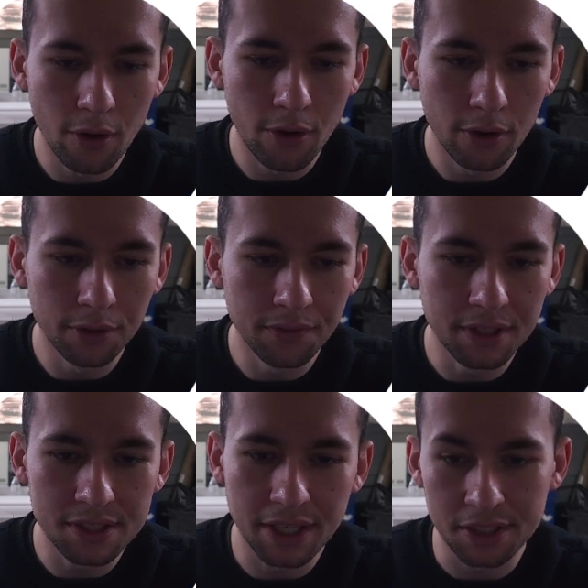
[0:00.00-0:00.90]
all of
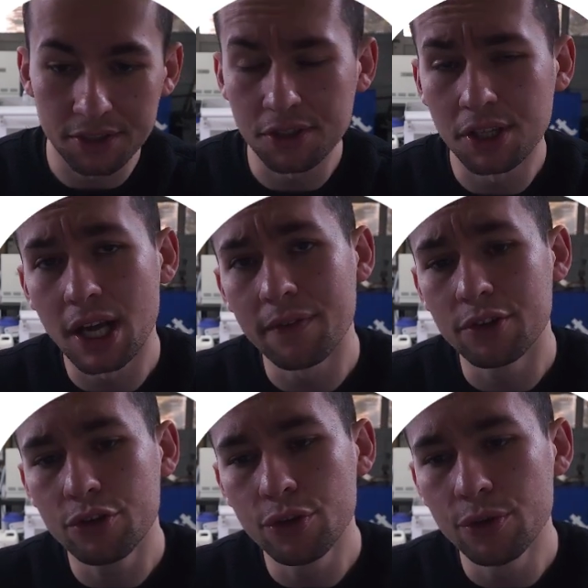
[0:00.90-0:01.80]
these things. And there's a lot
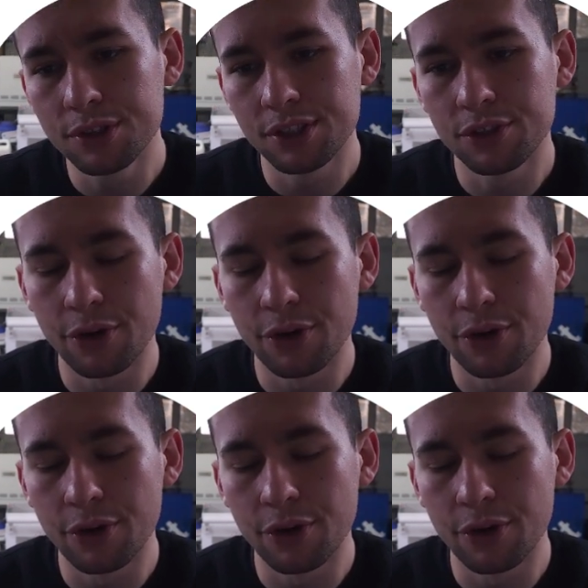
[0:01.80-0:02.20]
of do's and